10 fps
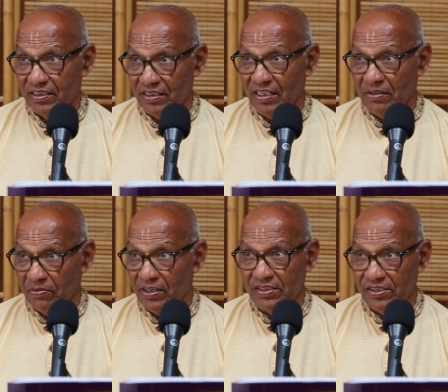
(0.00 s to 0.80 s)
their
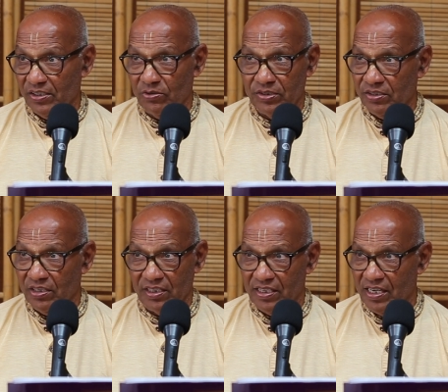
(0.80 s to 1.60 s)
false ego is
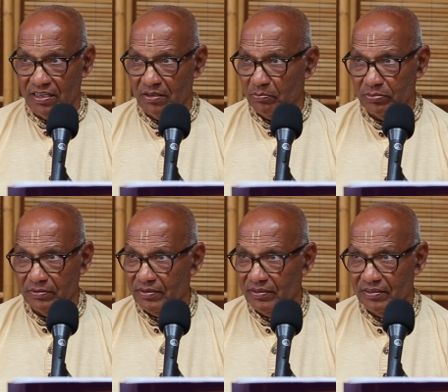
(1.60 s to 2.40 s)
not that up.
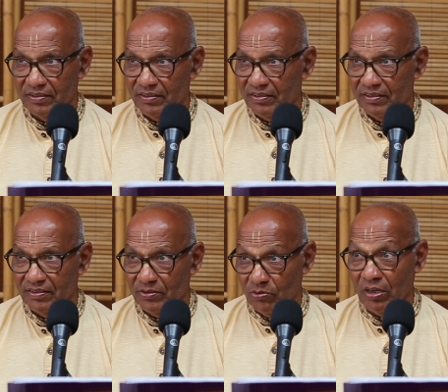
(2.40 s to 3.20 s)

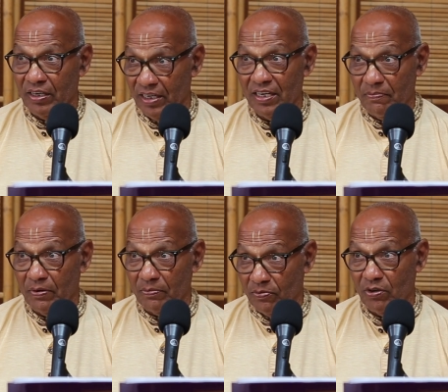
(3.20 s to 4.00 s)
Who are really
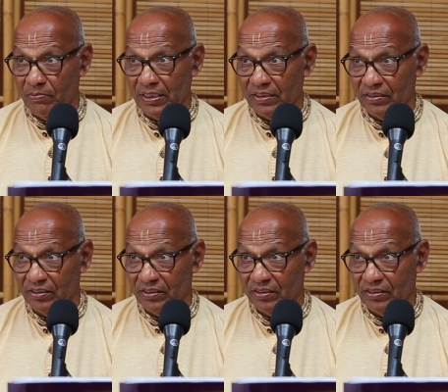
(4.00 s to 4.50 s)
performing